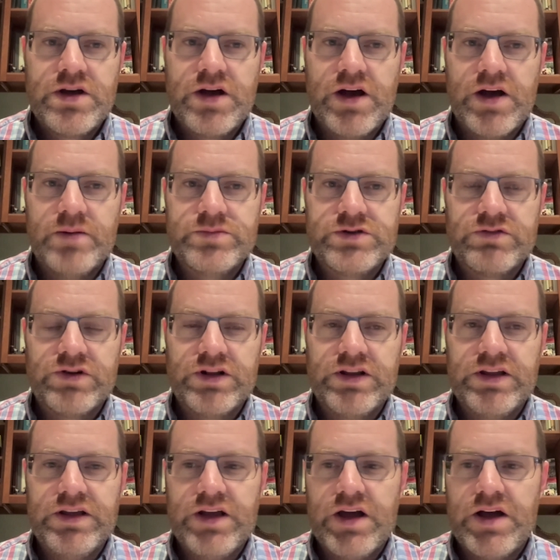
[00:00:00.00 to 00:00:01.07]
to
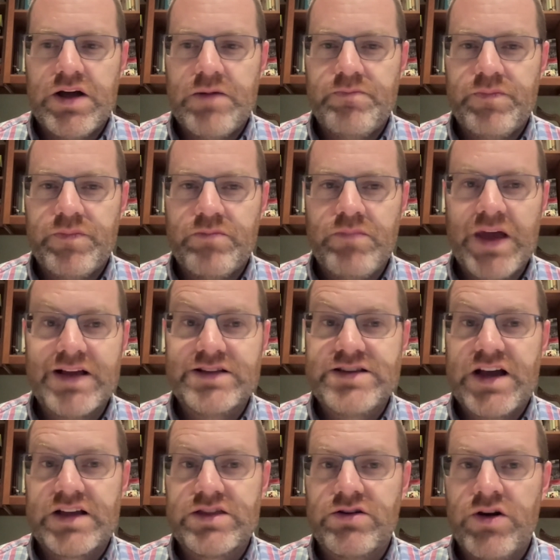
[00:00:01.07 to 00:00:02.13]
really make
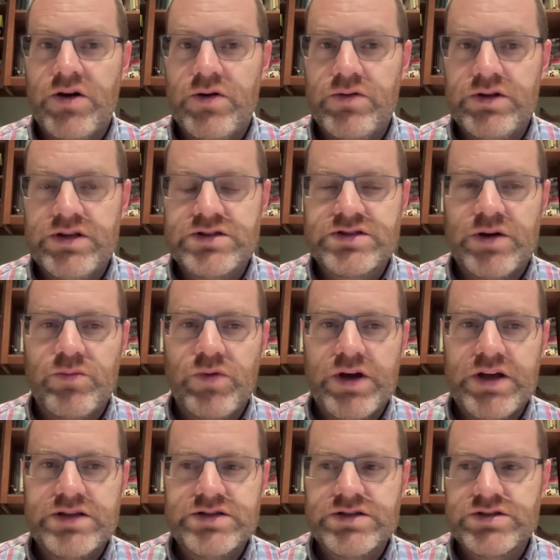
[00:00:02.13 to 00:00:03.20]
attack their own in some ways.